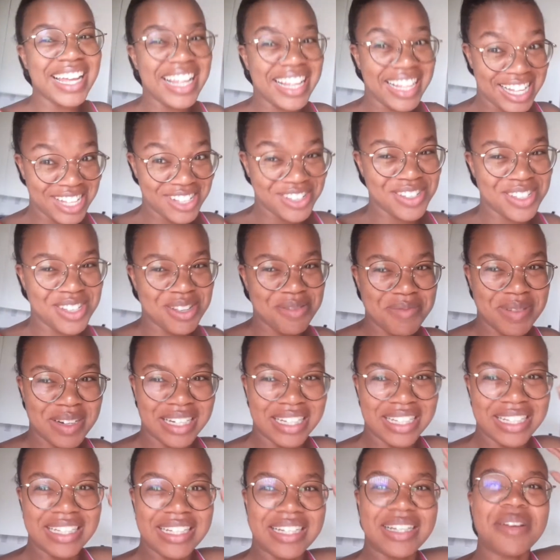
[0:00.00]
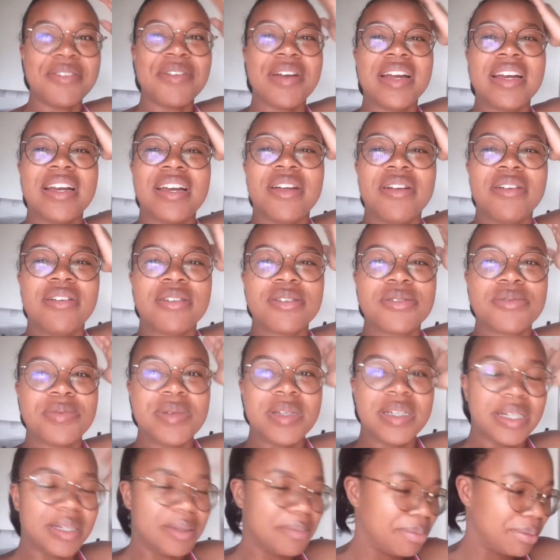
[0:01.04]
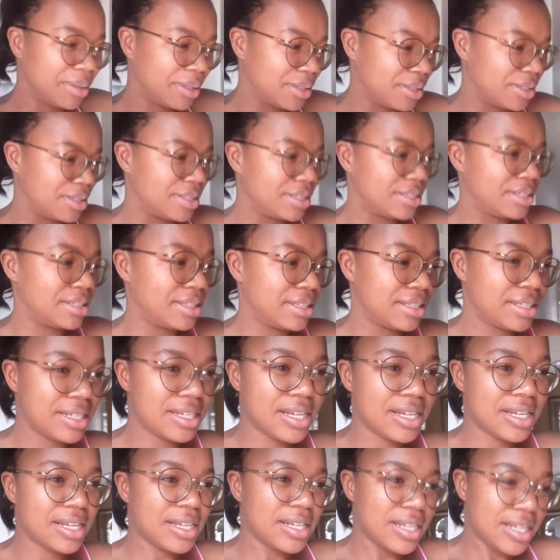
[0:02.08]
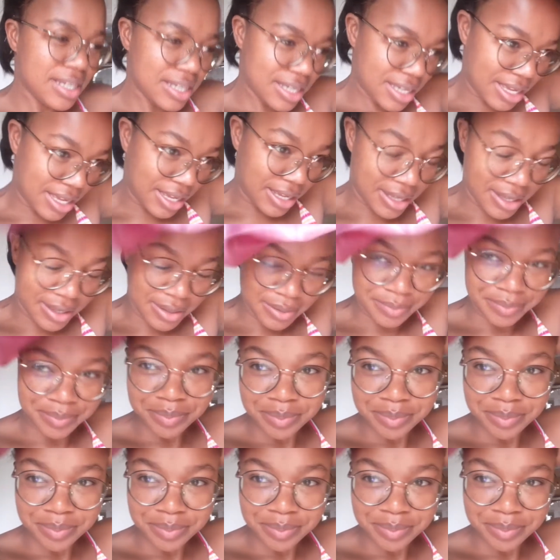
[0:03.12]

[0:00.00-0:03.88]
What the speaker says: I just am really, right now it looks weird because, yeah.